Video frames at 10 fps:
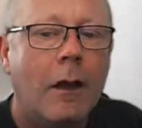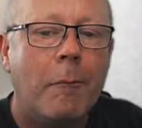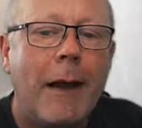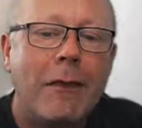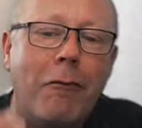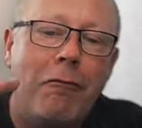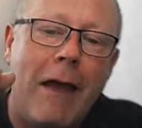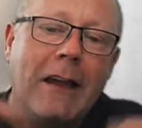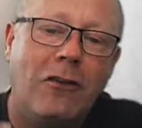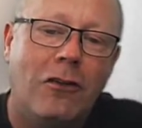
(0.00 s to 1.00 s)
by the
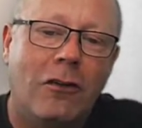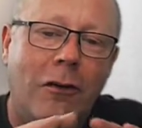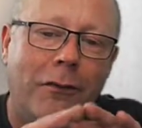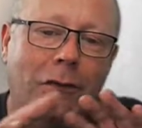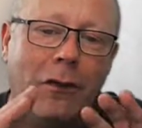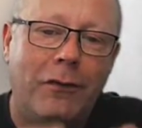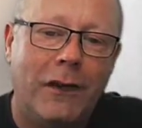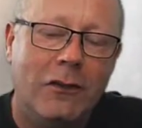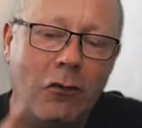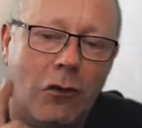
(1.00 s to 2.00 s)
fraction of
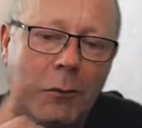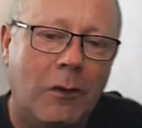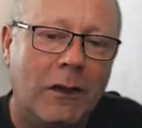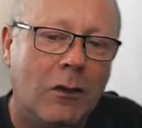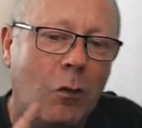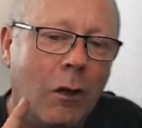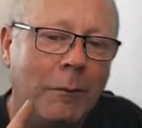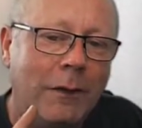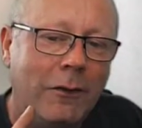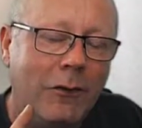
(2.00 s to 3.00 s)
surface corresponding to 1
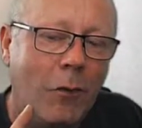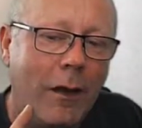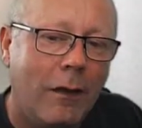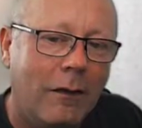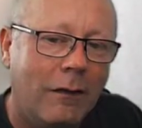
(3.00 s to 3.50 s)
meter square,